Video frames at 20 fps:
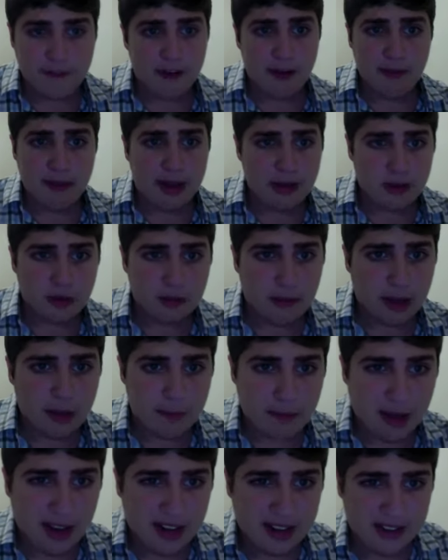Let me just
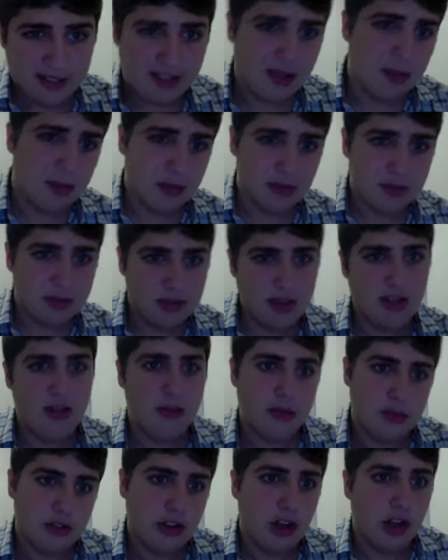look through the rest. He had a
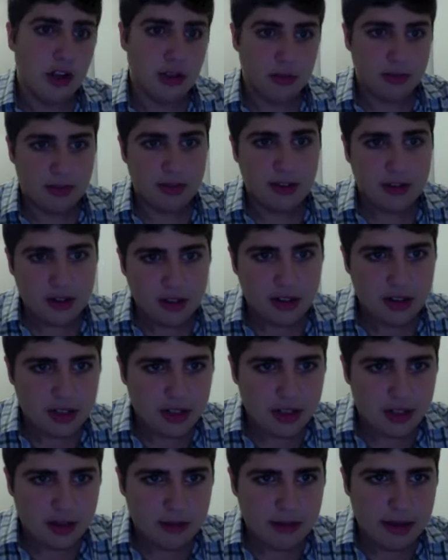fun match with Mike
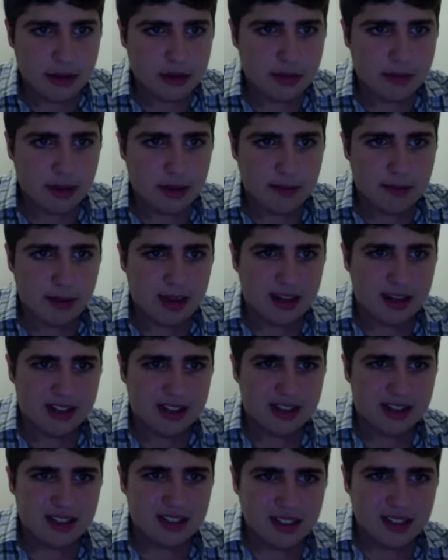Bennett. That was that was
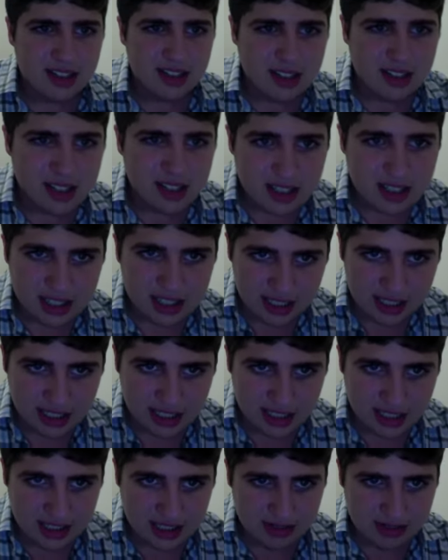solid, but you know, he had a good
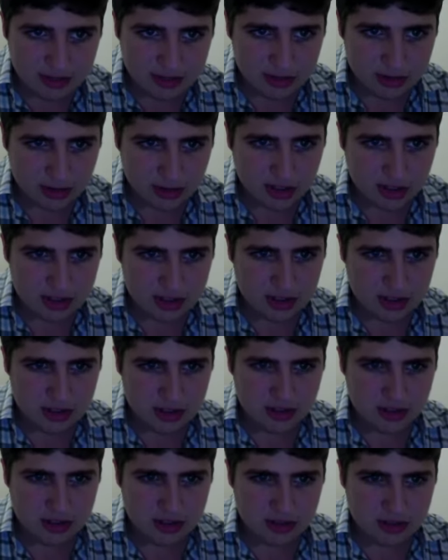match with Mike Bennett.
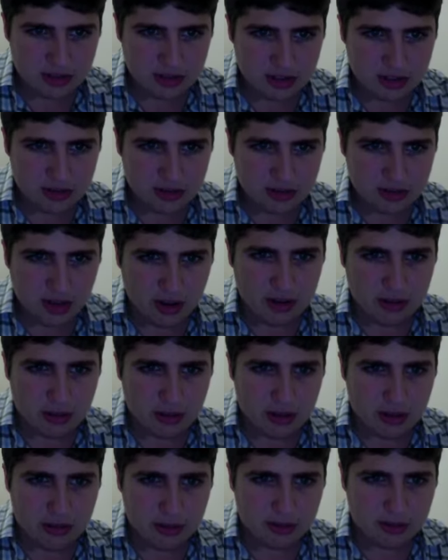He
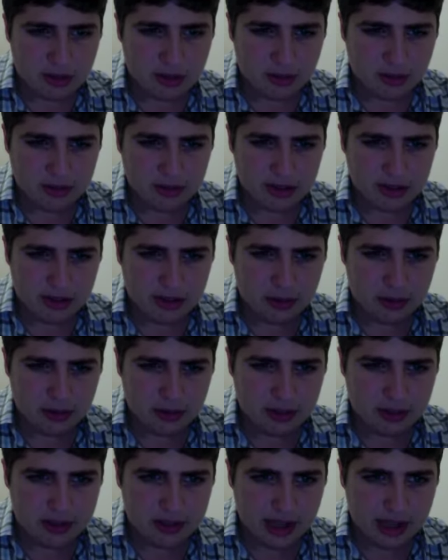just looking on the Unity
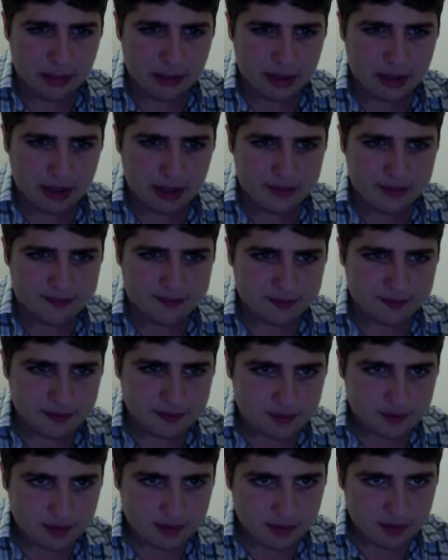show. Oh, that's right. He
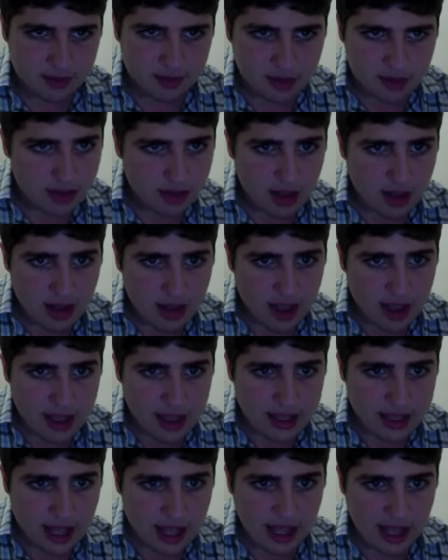wasn't. He wasn't. He wasn't in
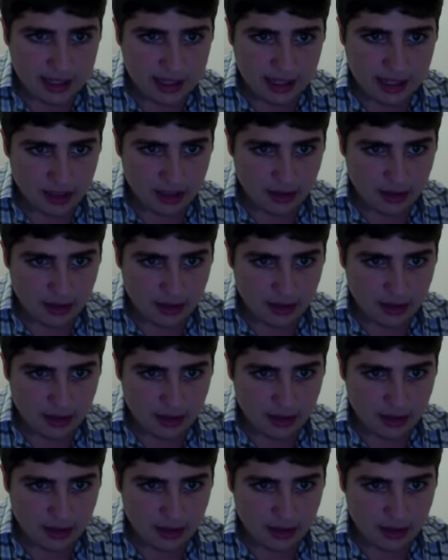that weekend.